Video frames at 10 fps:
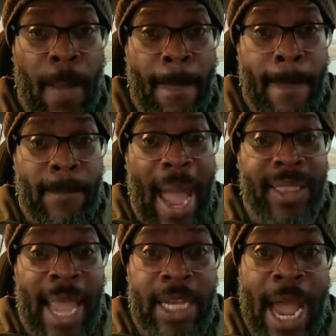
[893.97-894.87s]
I think
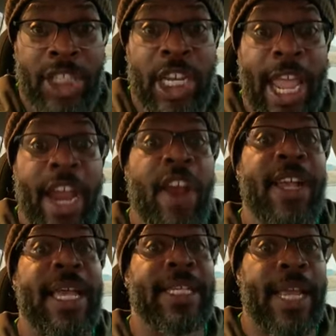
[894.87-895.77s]
Najee
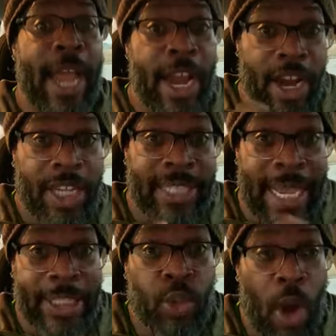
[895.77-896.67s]
Harris is
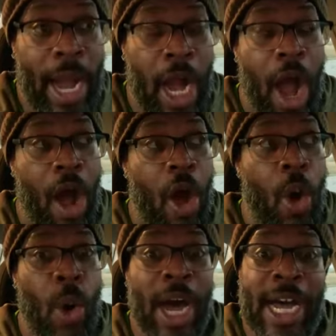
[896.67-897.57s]
what I call a
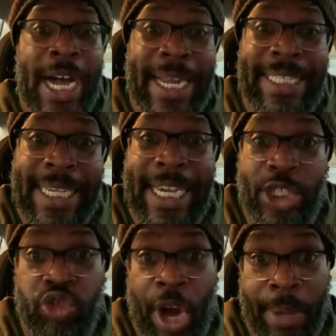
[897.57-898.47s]
honey touch
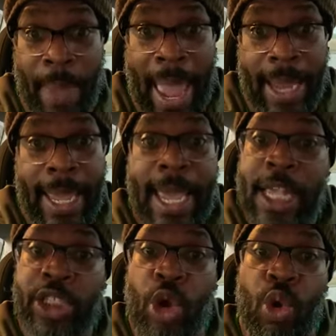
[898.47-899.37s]
running back.
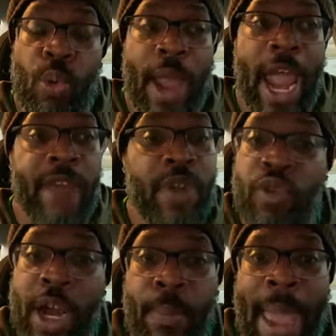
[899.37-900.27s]
So every
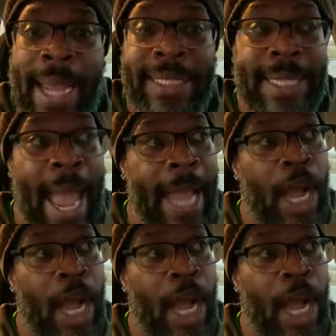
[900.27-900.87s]
running back is not